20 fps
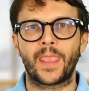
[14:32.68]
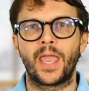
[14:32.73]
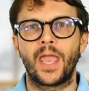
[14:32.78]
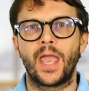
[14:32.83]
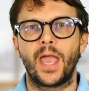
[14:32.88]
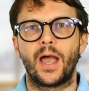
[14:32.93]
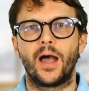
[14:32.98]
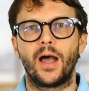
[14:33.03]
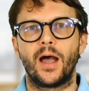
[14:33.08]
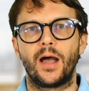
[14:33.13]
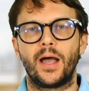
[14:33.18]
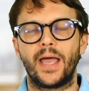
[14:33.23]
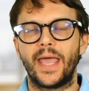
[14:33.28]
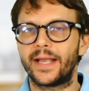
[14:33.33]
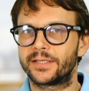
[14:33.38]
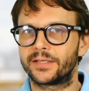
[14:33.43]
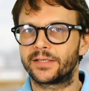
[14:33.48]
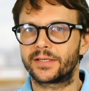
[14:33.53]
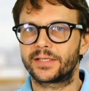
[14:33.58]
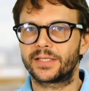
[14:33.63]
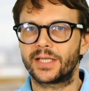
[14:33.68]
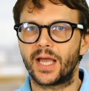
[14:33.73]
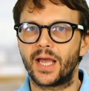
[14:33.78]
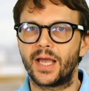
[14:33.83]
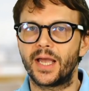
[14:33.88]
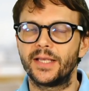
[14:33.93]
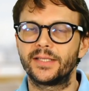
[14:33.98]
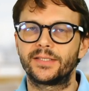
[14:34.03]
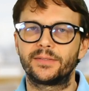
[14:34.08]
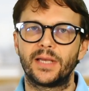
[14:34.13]

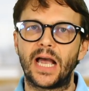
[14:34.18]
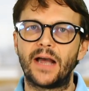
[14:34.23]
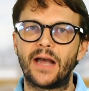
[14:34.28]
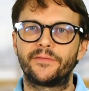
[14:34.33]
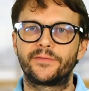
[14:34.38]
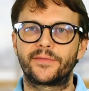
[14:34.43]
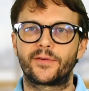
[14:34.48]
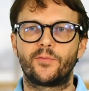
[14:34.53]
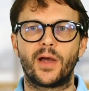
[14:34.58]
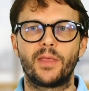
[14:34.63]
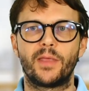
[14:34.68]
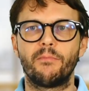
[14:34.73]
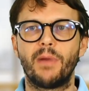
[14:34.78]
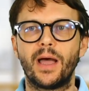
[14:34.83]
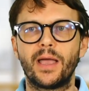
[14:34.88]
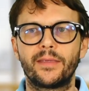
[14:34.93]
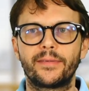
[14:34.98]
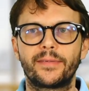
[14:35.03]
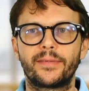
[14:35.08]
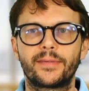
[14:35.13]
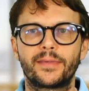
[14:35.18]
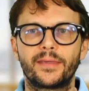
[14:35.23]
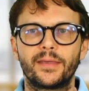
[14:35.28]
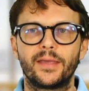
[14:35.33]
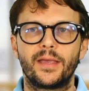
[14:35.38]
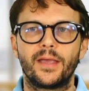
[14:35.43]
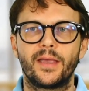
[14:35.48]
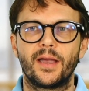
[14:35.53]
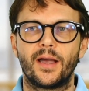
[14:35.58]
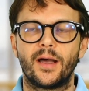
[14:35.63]
Exercise after 1 month.
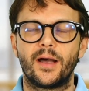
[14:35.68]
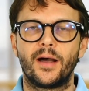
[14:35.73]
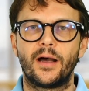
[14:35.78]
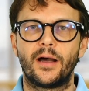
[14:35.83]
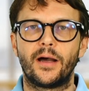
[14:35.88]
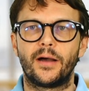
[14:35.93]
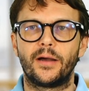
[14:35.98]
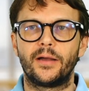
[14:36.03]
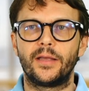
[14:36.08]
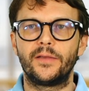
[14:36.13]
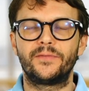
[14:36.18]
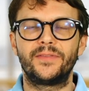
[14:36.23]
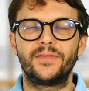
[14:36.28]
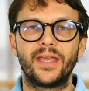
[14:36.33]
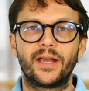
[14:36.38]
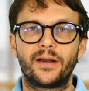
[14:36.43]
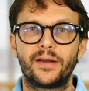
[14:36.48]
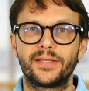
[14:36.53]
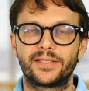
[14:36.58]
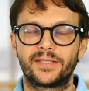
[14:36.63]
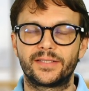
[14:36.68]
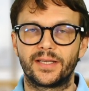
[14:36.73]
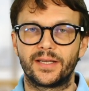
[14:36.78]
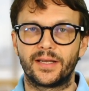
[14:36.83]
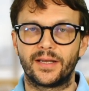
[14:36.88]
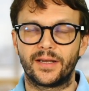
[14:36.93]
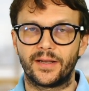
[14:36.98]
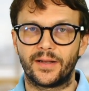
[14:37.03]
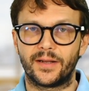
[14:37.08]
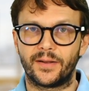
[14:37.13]
If there is
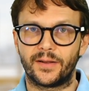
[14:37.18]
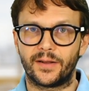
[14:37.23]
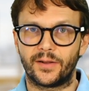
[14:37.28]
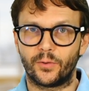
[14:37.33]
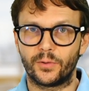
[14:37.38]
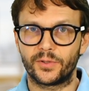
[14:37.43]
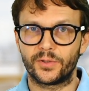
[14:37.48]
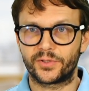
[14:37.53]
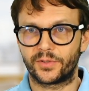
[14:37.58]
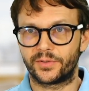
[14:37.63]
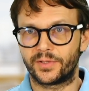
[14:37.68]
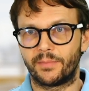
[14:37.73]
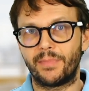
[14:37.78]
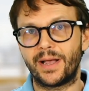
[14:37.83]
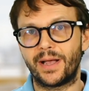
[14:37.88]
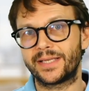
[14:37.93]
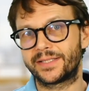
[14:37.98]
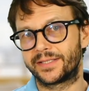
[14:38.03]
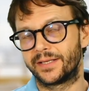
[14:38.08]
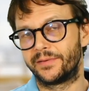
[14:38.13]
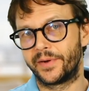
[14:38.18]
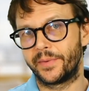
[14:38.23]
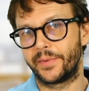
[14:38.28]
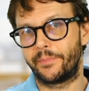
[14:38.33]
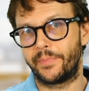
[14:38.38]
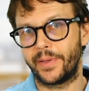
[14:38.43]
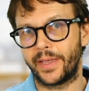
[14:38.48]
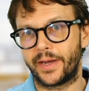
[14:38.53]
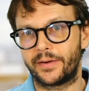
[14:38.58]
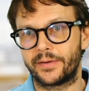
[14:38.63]
also the muscle
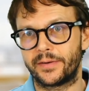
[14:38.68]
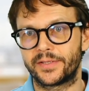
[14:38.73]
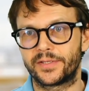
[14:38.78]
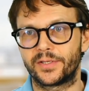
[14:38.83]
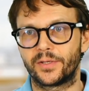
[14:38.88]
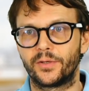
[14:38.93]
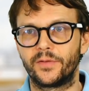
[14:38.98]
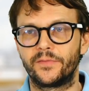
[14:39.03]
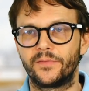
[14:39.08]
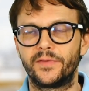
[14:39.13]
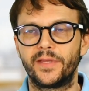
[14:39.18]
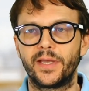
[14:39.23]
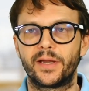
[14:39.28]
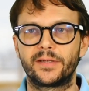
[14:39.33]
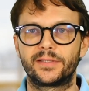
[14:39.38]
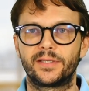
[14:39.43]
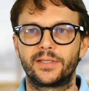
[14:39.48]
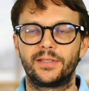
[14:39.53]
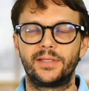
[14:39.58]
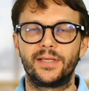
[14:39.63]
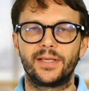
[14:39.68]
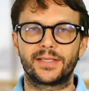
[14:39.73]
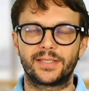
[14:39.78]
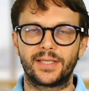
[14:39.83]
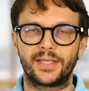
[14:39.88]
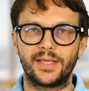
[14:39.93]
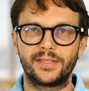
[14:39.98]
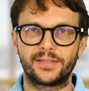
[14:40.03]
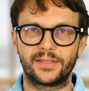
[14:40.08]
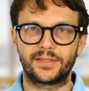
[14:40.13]
repair, so if there's
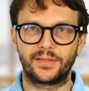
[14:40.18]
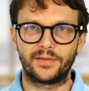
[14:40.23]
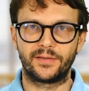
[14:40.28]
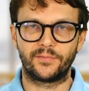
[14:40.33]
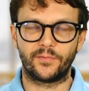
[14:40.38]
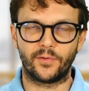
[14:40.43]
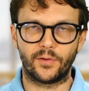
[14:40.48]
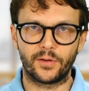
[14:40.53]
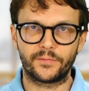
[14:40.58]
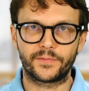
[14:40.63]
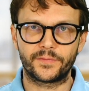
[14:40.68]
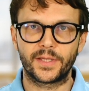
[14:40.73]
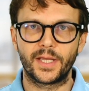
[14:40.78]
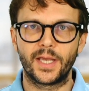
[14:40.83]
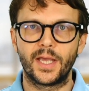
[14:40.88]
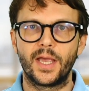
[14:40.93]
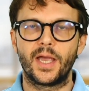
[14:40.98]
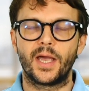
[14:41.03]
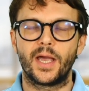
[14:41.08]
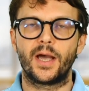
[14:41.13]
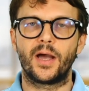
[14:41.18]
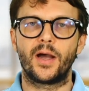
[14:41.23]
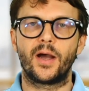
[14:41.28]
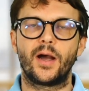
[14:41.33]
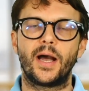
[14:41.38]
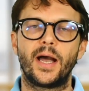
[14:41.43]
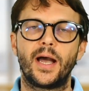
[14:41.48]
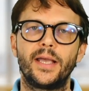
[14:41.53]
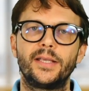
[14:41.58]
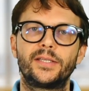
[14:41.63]
diastasis involved,
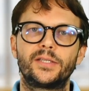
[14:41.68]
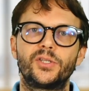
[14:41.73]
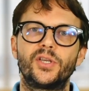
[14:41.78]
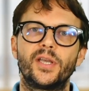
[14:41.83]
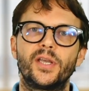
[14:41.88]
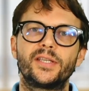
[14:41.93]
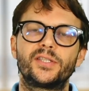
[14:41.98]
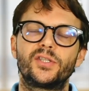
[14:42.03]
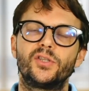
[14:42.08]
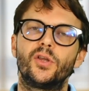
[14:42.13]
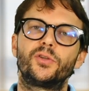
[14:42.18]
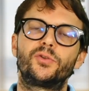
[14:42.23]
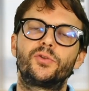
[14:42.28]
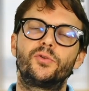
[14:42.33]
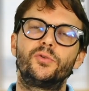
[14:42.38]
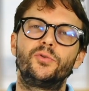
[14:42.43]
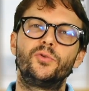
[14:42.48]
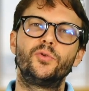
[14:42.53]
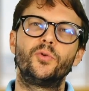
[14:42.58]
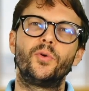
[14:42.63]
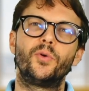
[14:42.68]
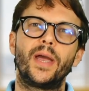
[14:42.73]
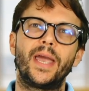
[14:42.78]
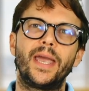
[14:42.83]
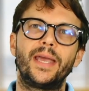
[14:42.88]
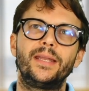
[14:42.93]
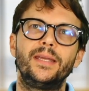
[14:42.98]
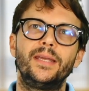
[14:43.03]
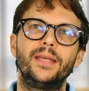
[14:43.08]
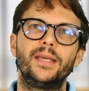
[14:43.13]
I suggest not to do
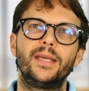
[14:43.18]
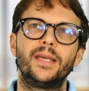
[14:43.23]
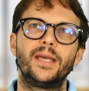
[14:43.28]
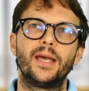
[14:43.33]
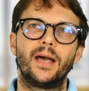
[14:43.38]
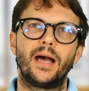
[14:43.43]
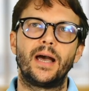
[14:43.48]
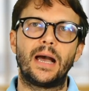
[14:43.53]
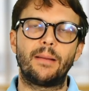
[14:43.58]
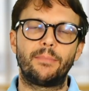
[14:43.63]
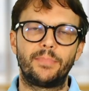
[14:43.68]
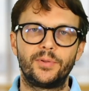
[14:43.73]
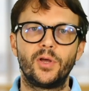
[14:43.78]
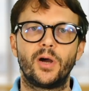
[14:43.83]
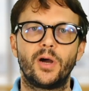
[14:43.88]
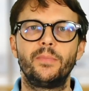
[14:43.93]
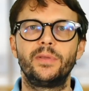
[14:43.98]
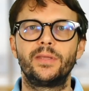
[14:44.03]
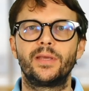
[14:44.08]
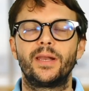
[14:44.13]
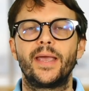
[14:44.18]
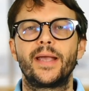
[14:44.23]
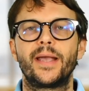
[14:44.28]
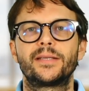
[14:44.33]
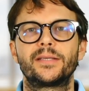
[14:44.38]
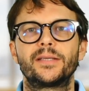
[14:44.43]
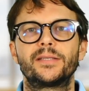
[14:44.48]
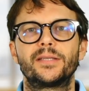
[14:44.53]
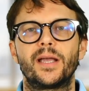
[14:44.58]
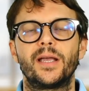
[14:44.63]
any abdominal
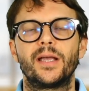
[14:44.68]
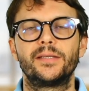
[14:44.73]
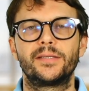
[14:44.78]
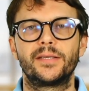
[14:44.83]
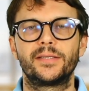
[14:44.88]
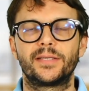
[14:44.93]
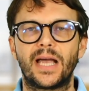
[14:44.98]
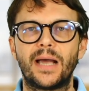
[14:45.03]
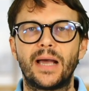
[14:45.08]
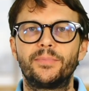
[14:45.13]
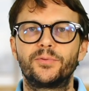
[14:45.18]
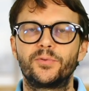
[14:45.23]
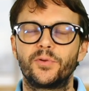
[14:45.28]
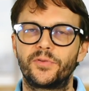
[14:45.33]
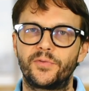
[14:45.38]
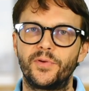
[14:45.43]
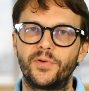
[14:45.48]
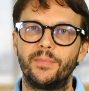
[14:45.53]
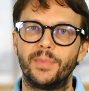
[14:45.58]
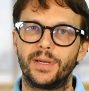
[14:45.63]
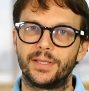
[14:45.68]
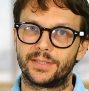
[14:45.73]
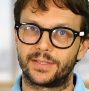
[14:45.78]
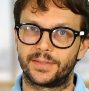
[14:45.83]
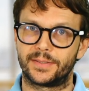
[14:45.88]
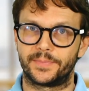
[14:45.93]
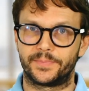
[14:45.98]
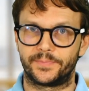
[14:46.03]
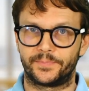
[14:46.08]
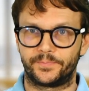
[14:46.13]
exercises up to 3 months.
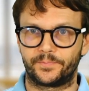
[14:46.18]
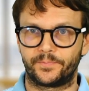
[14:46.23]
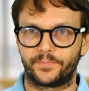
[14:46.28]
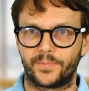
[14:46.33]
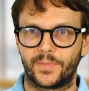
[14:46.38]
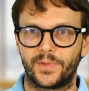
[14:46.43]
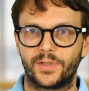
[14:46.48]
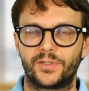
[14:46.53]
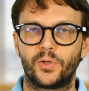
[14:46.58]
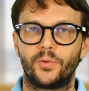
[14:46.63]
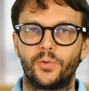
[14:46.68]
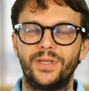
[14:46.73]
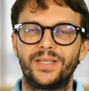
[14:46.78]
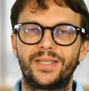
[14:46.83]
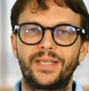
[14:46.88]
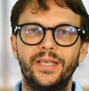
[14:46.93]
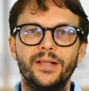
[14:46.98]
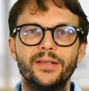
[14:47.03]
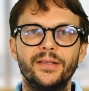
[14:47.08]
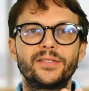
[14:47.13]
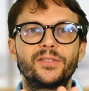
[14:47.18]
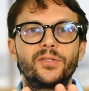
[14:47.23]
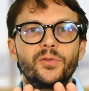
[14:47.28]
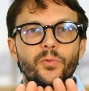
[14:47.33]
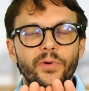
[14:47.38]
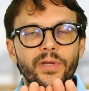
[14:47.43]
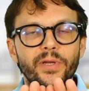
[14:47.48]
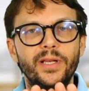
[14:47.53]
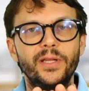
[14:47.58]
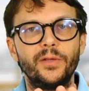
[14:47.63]
So it heals
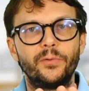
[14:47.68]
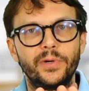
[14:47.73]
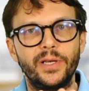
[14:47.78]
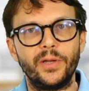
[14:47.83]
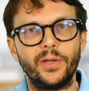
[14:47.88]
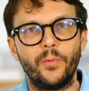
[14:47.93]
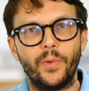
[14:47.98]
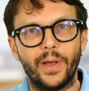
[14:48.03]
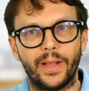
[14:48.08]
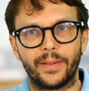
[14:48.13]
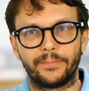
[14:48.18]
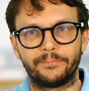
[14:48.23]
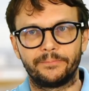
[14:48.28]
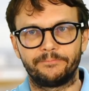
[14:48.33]
really well.